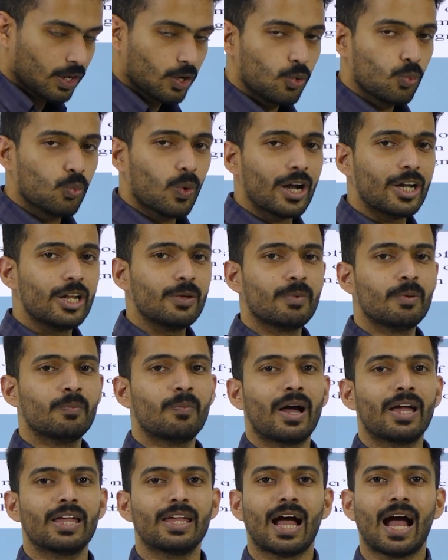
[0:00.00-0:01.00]
What do you mean
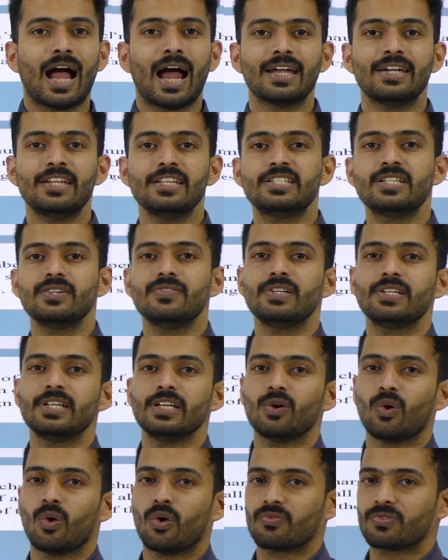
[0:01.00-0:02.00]
by
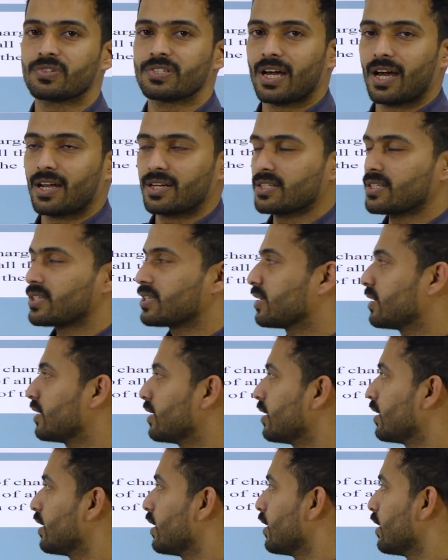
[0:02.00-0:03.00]
additivity of charge?
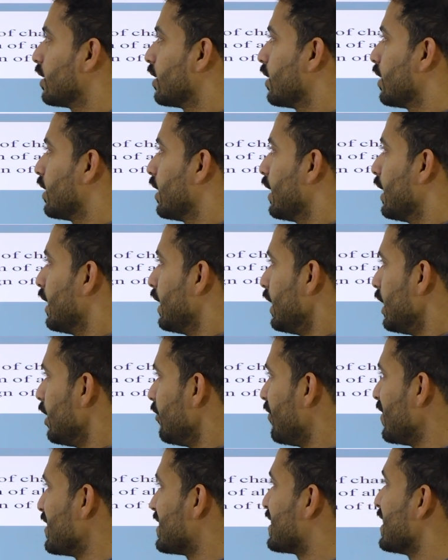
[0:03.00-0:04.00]

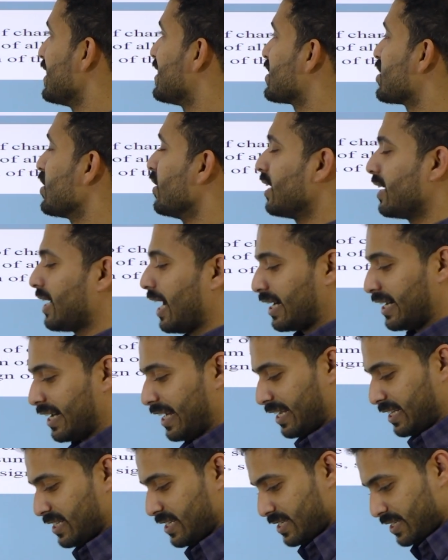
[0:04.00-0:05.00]
If a system
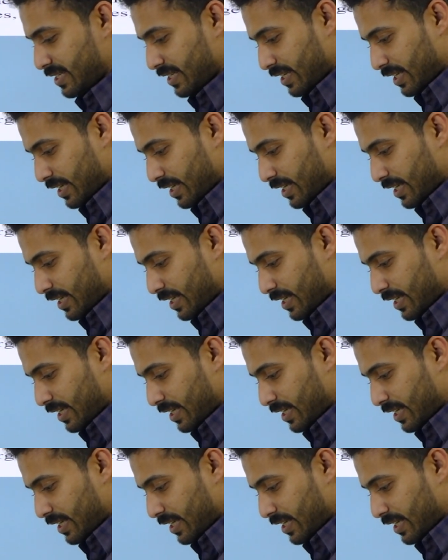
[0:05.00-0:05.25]
contains